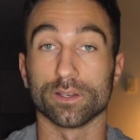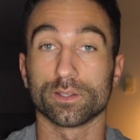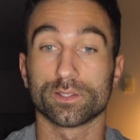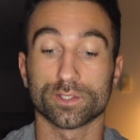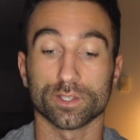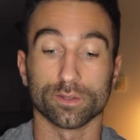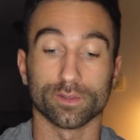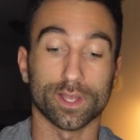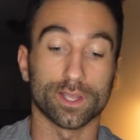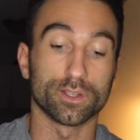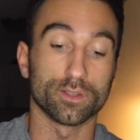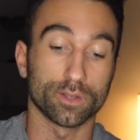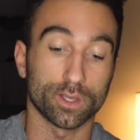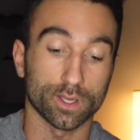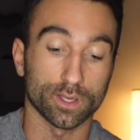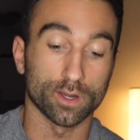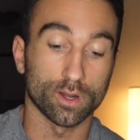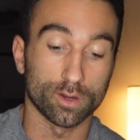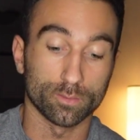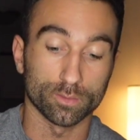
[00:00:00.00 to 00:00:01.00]
so that you
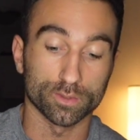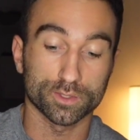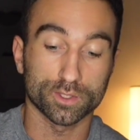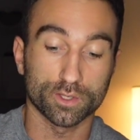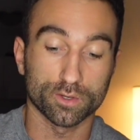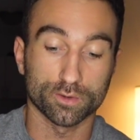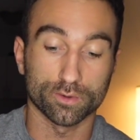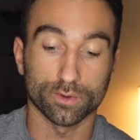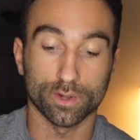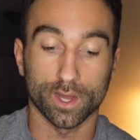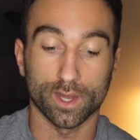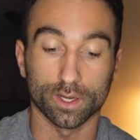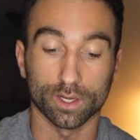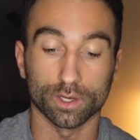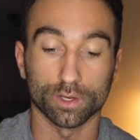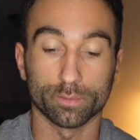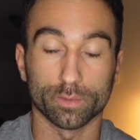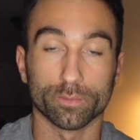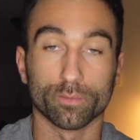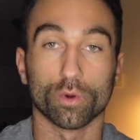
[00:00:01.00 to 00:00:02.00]
can almost create a
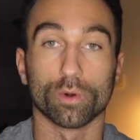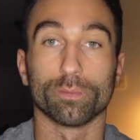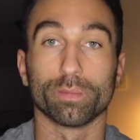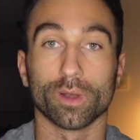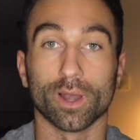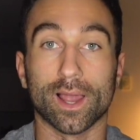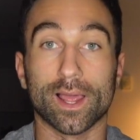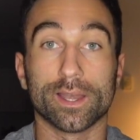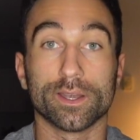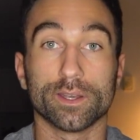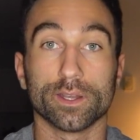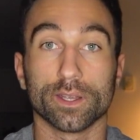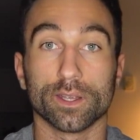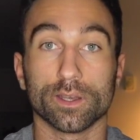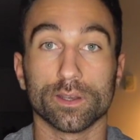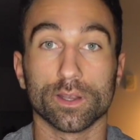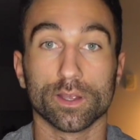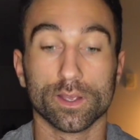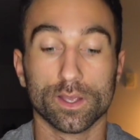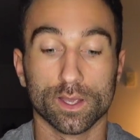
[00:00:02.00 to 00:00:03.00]
little bit more
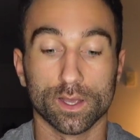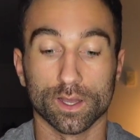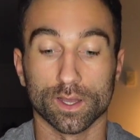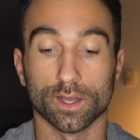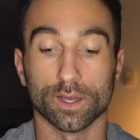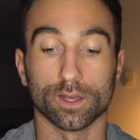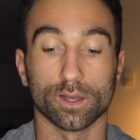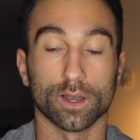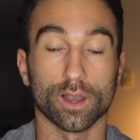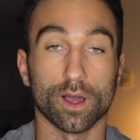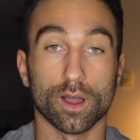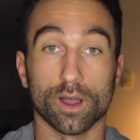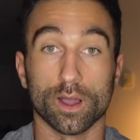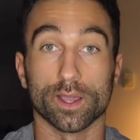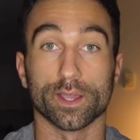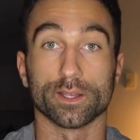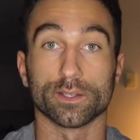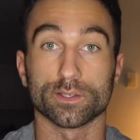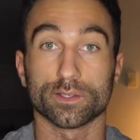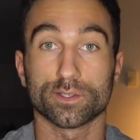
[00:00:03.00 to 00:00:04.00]
blended
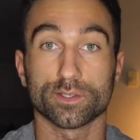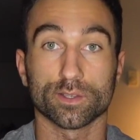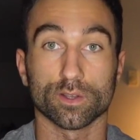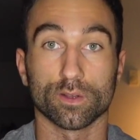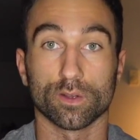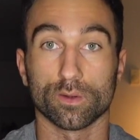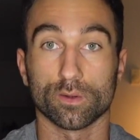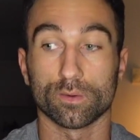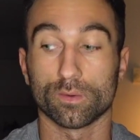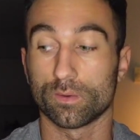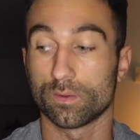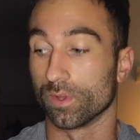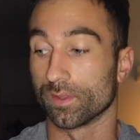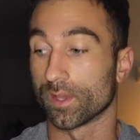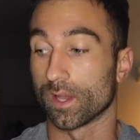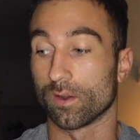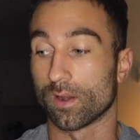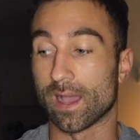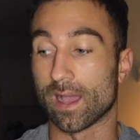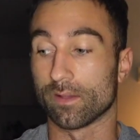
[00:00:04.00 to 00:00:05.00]
lines, so
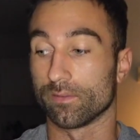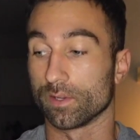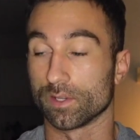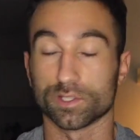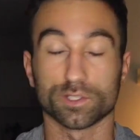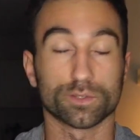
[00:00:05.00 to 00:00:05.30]
without having to